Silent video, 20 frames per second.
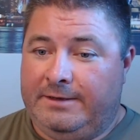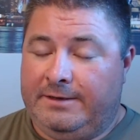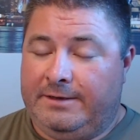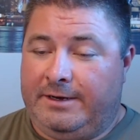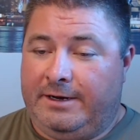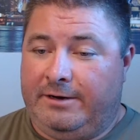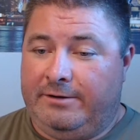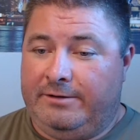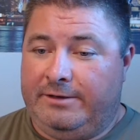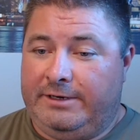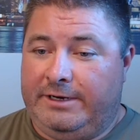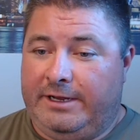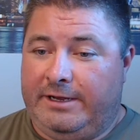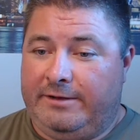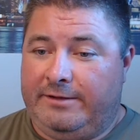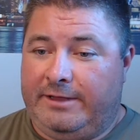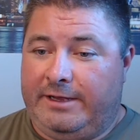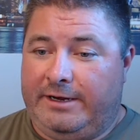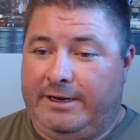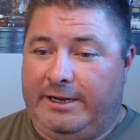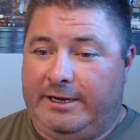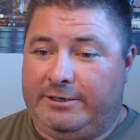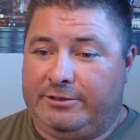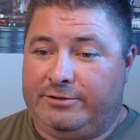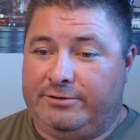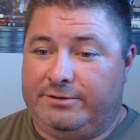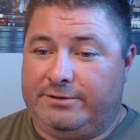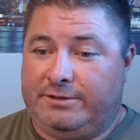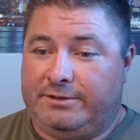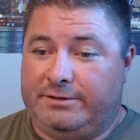Carolyn, yeah, that
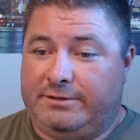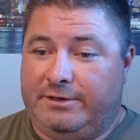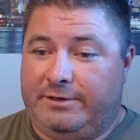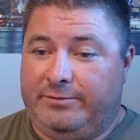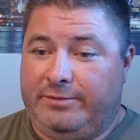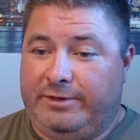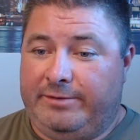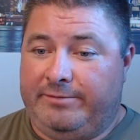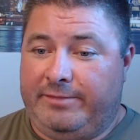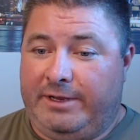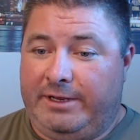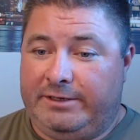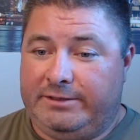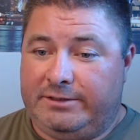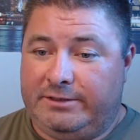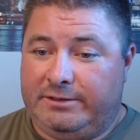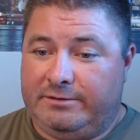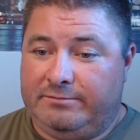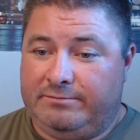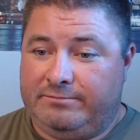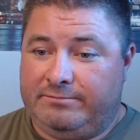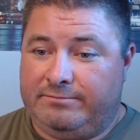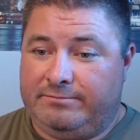Nationals is going to be amazing.